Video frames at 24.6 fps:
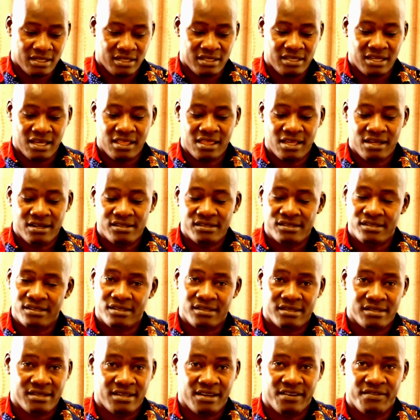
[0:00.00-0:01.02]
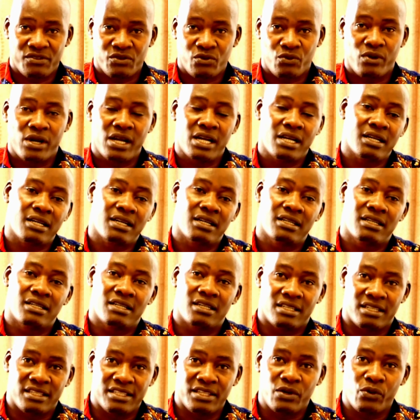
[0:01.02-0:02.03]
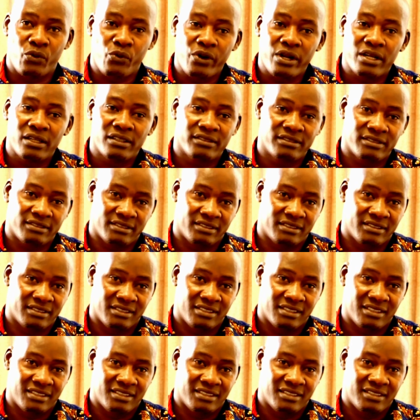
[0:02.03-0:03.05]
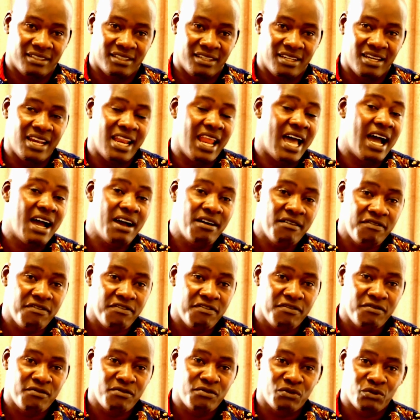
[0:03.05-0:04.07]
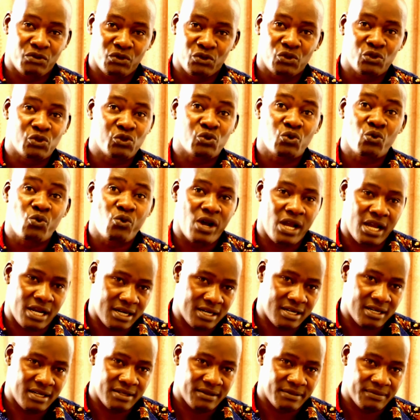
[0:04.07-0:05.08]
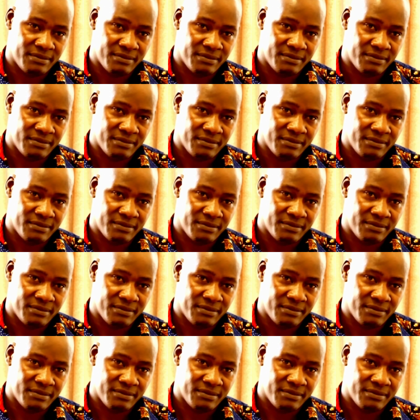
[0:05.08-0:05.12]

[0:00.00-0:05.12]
The other ones have to work. The wealth love to work.